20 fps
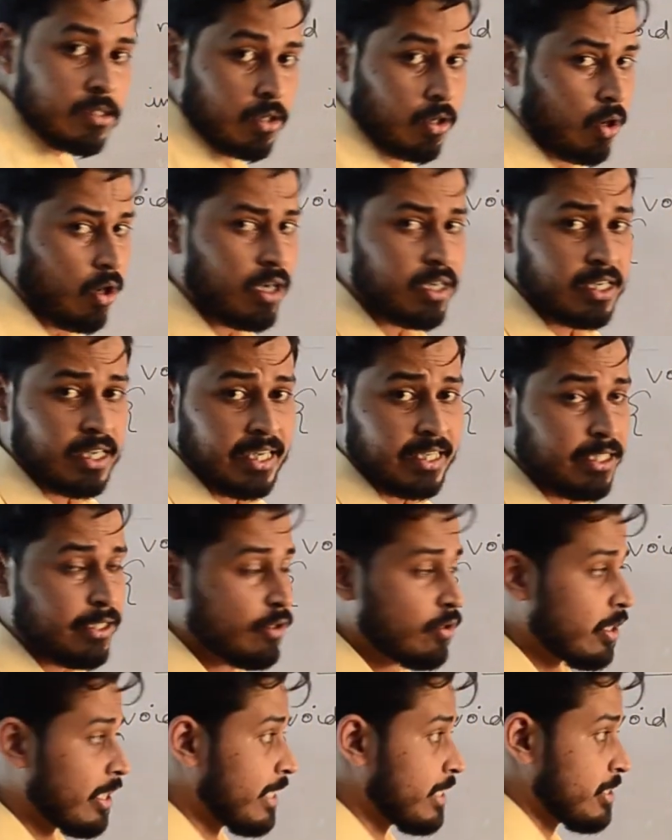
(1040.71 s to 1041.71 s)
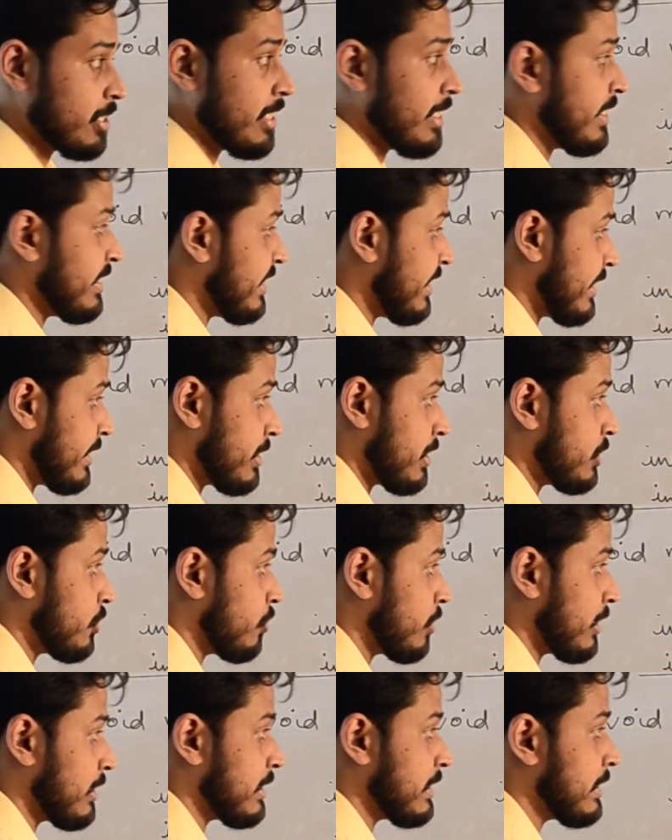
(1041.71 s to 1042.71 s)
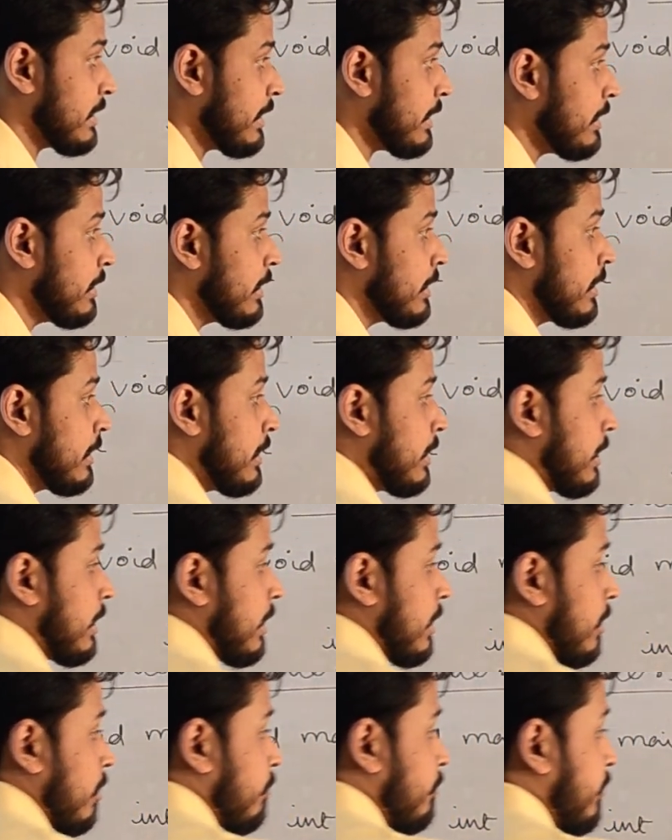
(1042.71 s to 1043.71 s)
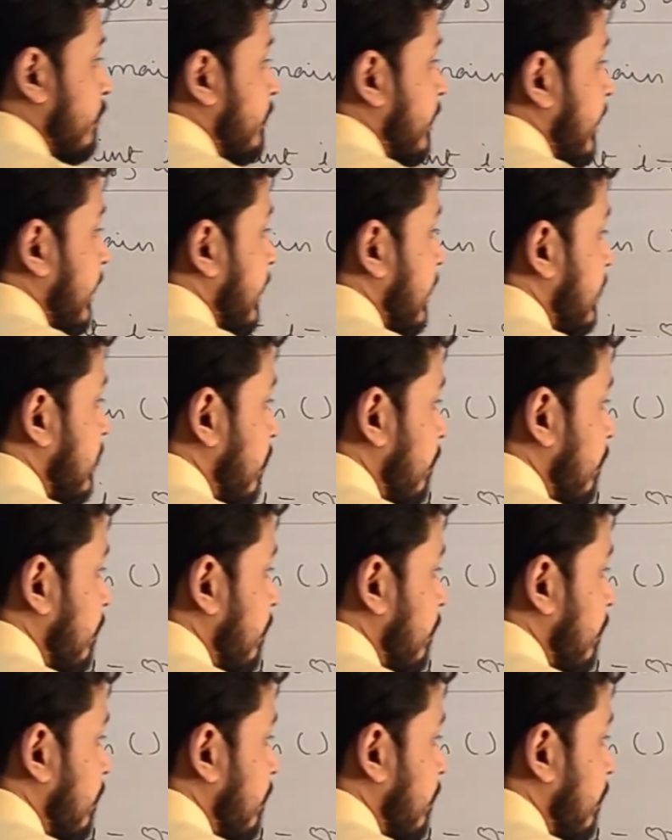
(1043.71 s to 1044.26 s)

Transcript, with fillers: or any location, any address you can say. 50 is the